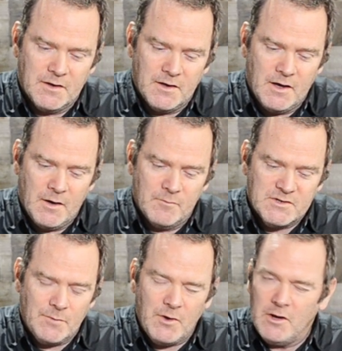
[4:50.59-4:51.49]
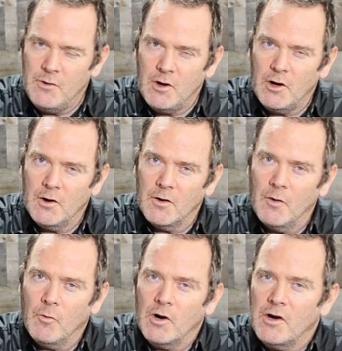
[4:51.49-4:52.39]
um, something you hear a
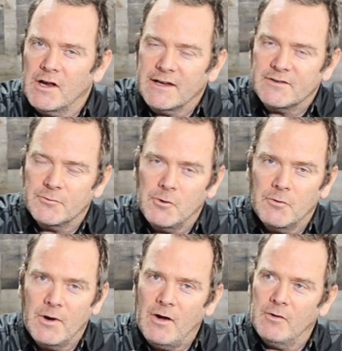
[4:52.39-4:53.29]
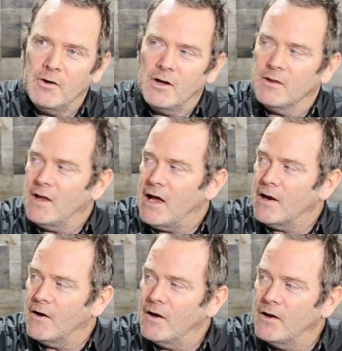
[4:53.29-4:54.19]
word that gets thrown around a lot
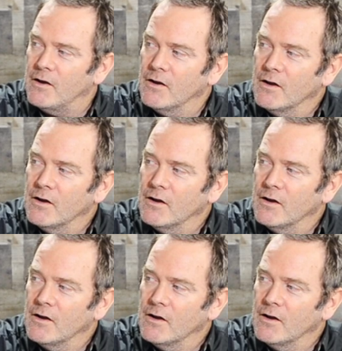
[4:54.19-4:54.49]
on,